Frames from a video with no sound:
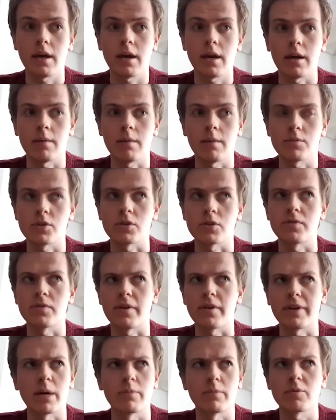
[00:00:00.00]
So it's
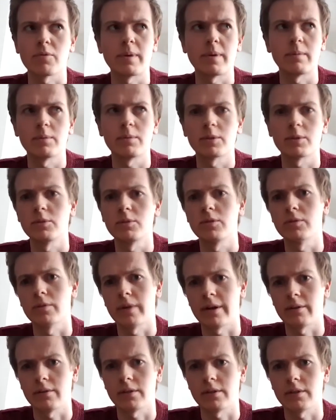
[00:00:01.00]
very common for people to move
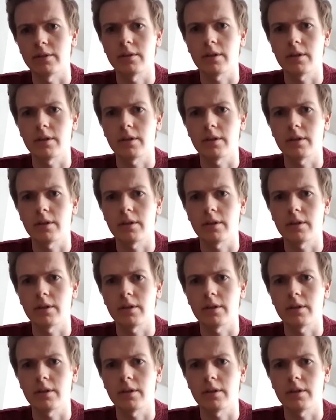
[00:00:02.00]
around.